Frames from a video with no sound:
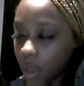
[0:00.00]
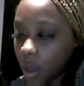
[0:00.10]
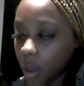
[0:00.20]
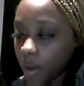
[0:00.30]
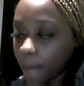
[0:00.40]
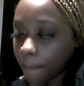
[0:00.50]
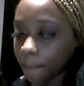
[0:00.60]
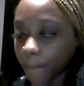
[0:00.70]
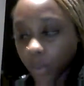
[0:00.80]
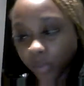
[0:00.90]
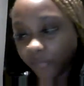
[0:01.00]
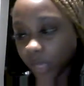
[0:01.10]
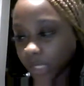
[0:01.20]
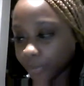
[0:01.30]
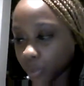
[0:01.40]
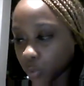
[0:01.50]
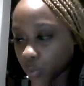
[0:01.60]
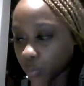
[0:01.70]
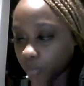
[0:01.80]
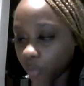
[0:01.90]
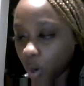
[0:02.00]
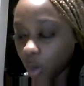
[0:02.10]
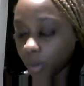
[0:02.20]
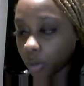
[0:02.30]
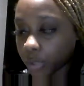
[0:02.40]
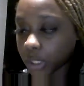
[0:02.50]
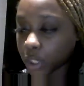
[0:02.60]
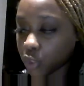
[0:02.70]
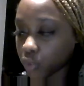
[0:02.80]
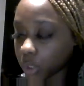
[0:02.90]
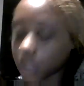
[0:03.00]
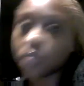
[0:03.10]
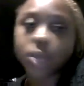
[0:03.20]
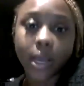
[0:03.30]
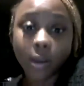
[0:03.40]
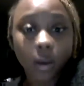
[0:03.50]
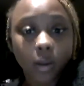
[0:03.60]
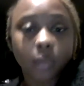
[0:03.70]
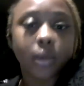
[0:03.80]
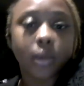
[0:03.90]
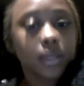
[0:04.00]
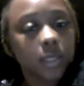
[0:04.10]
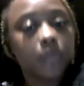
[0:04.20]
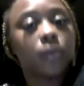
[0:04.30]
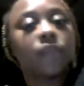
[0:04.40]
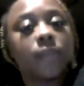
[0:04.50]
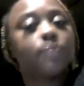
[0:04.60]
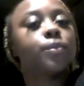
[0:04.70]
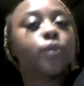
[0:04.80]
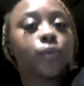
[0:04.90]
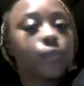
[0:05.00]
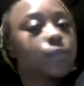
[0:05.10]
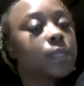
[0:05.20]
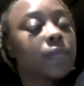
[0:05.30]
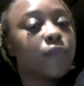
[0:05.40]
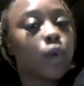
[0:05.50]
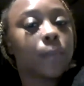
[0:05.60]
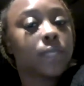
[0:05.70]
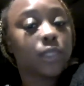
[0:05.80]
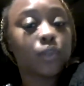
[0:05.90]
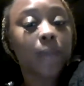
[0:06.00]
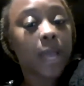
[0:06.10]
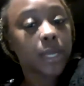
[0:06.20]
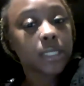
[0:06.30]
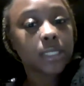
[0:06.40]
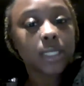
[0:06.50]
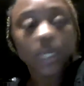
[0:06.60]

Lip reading: Build a Facebook group for homeowners in Georgia. I could also build a Facebook group for potential buyers.